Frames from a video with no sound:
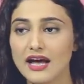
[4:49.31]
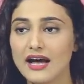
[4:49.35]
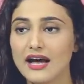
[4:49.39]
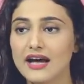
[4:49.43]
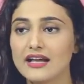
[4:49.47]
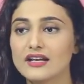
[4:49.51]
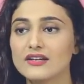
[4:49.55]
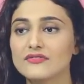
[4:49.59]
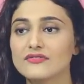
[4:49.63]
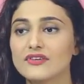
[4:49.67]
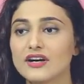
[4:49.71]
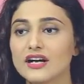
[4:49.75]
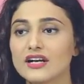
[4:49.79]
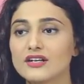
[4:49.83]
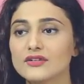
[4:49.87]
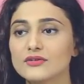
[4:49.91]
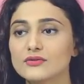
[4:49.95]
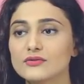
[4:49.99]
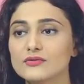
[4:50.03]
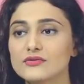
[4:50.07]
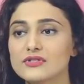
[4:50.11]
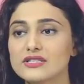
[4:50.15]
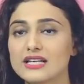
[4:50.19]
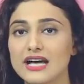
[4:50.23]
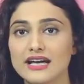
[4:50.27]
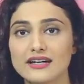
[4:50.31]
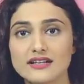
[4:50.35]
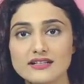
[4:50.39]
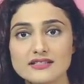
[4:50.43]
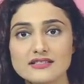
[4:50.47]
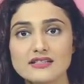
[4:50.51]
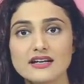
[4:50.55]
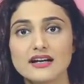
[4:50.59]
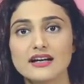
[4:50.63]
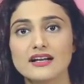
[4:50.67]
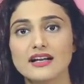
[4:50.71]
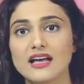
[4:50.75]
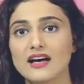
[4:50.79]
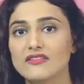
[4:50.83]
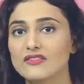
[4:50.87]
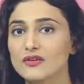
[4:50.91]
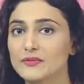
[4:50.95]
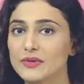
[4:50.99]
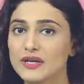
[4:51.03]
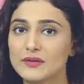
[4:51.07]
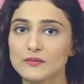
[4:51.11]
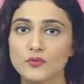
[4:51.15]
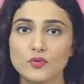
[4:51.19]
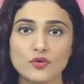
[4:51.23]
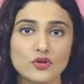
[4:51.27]
And if I'll do salads, I'll have
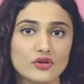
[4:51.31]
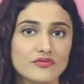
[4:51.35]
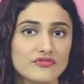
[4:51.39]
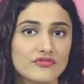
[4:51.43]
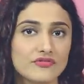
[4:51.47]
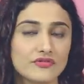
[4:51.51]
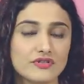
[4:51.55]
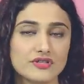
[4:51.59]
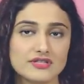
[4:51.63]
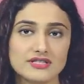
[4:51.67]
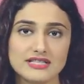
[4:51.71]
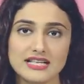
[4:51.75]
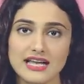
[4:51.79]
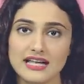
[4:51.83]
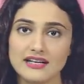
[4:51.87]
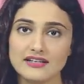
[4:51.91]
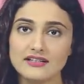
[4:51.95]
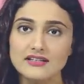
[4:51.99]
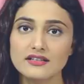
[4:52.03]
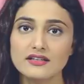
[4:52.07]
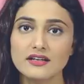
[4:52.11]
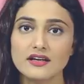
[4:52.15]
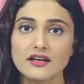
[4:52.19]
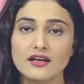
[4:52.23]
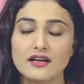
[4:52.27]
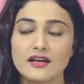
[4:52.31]
a big bowl of salad.